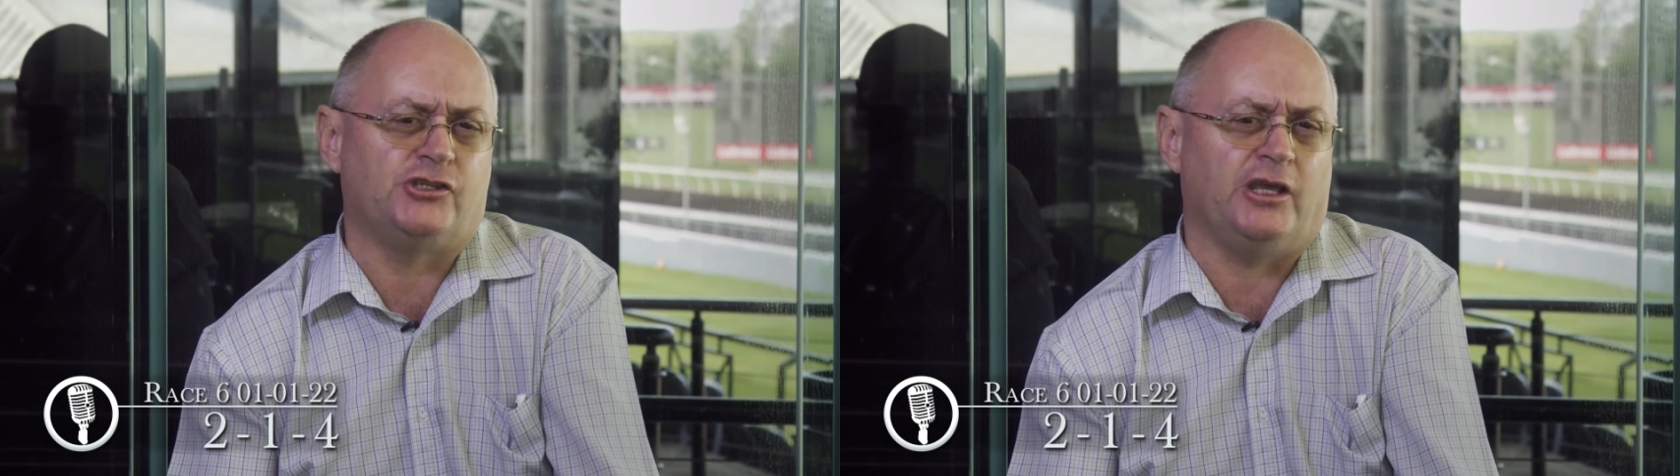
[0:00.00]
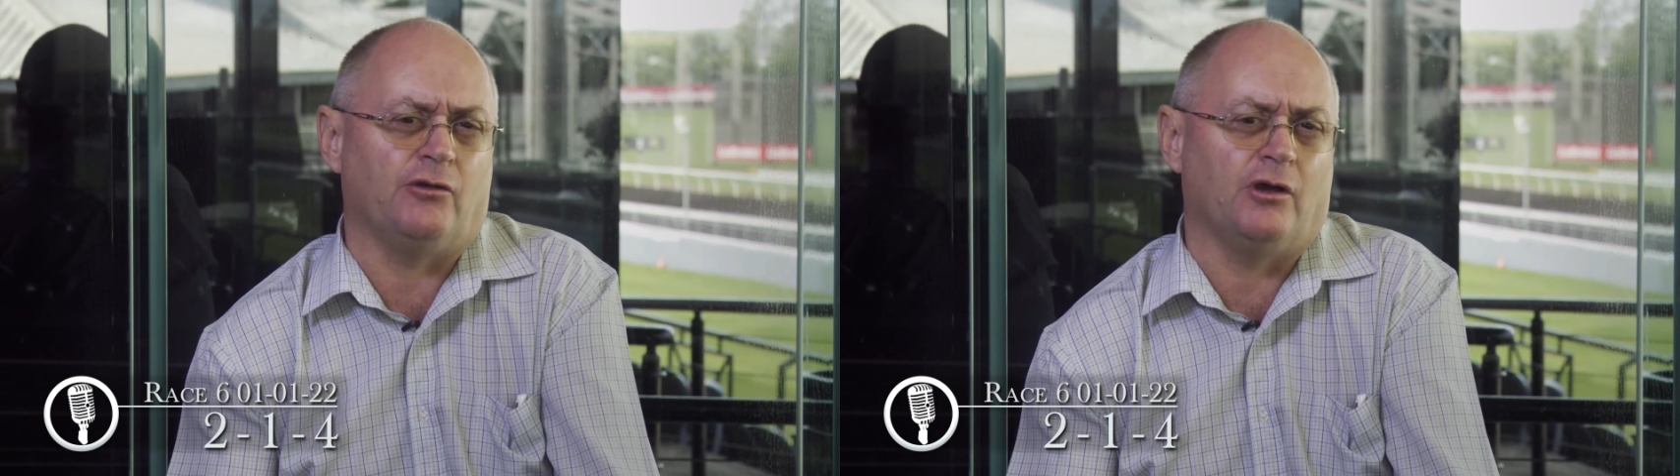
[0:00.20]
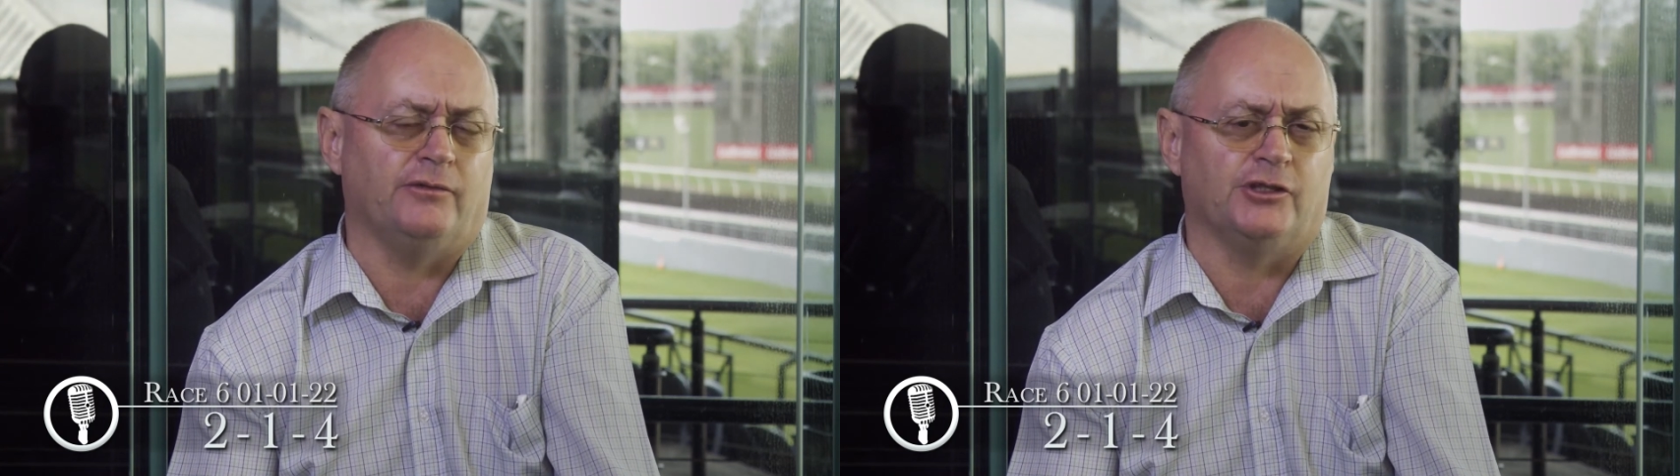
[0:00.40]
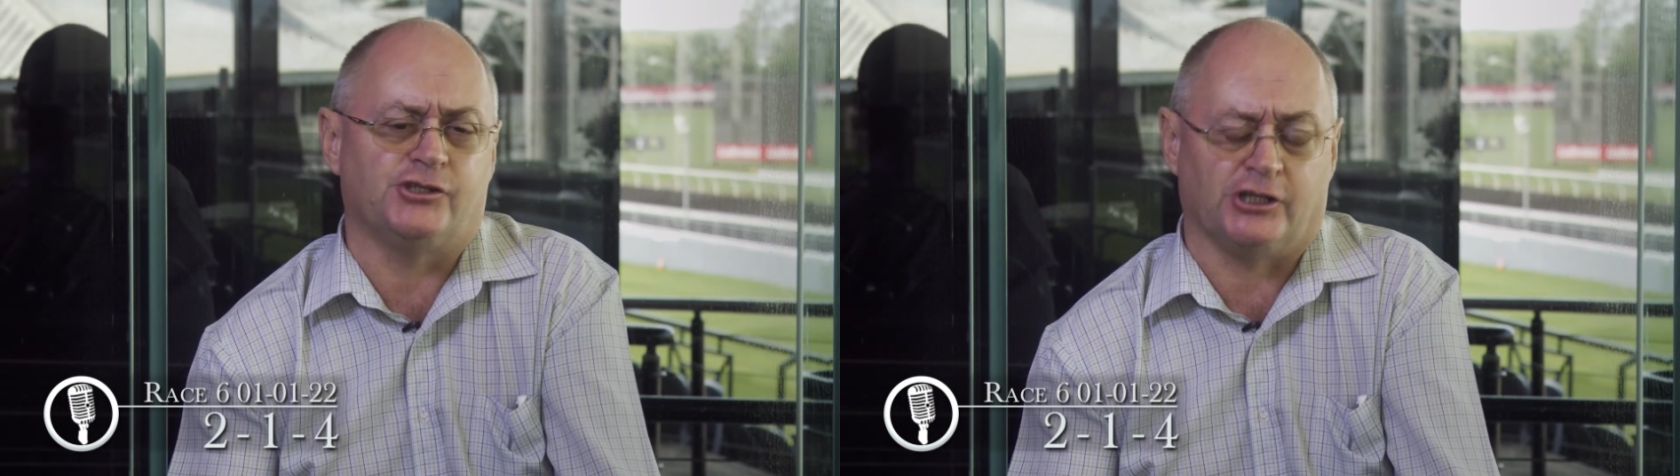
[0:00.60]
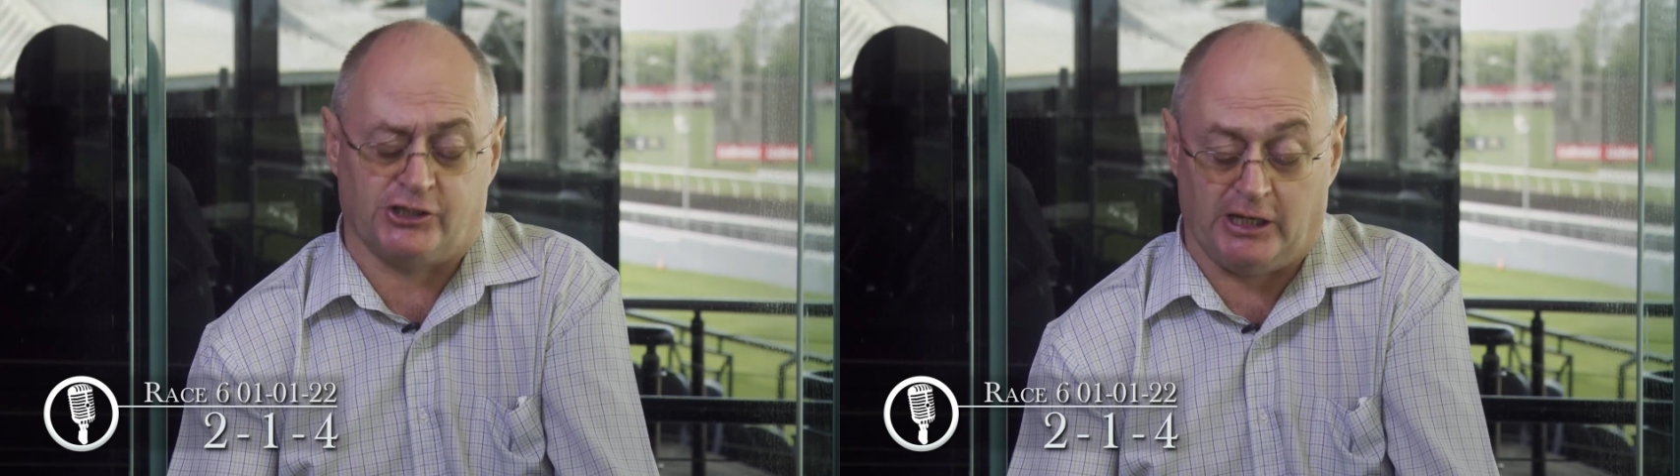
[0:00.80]
here over the
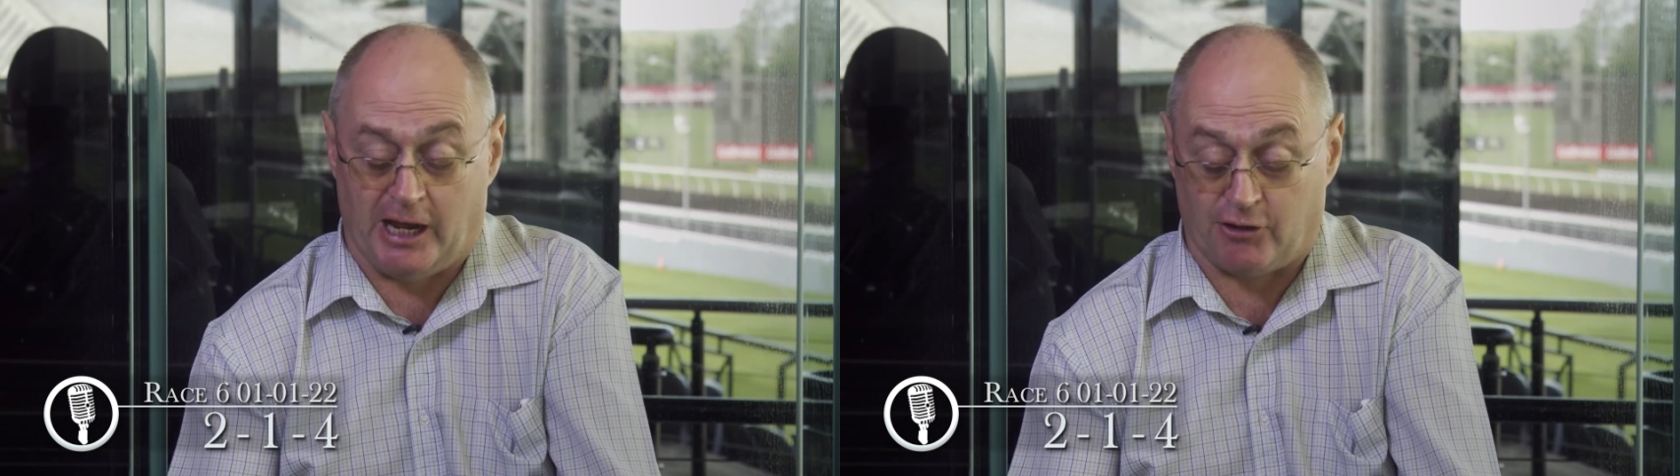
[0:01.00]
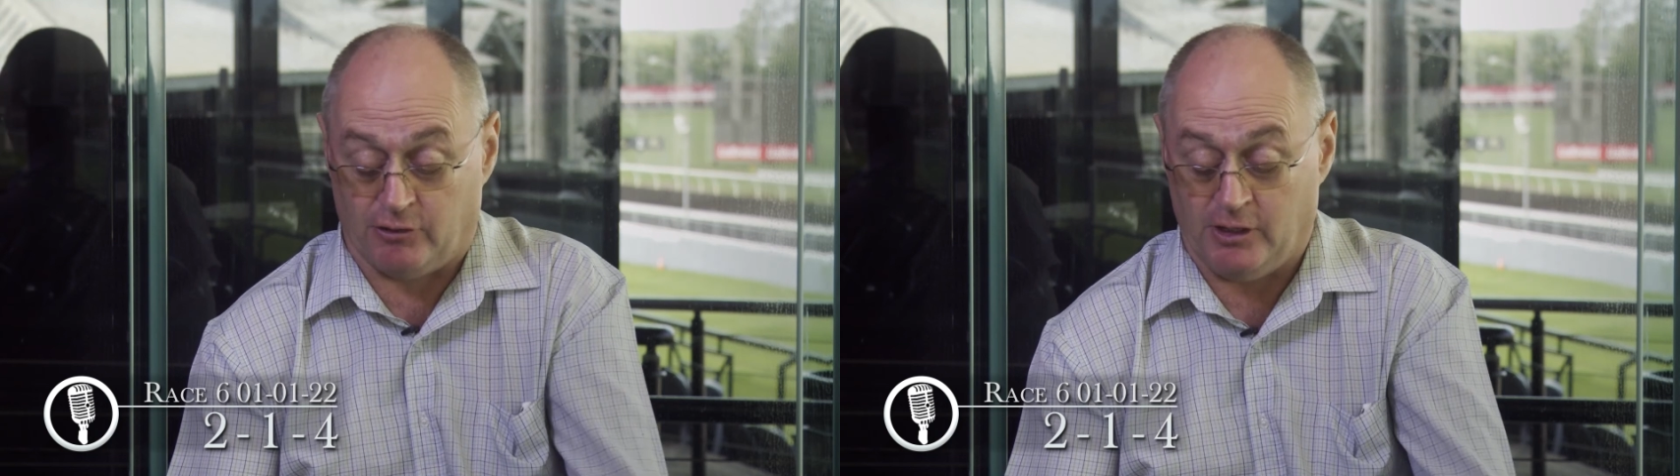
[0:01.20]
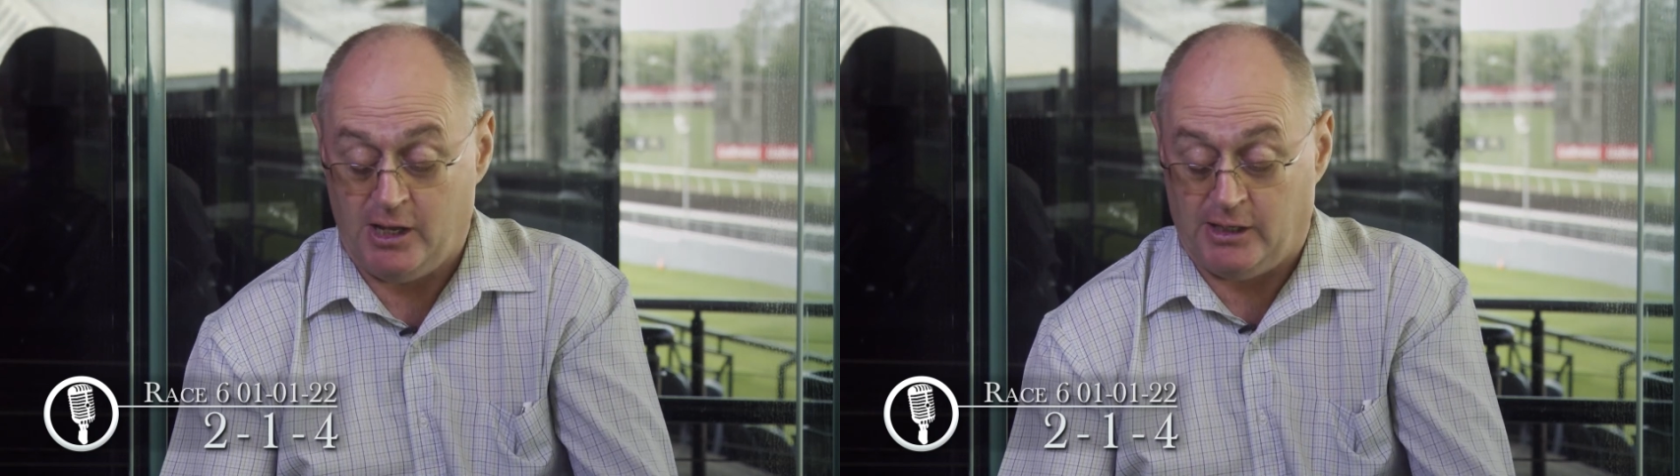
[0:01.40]
1,600.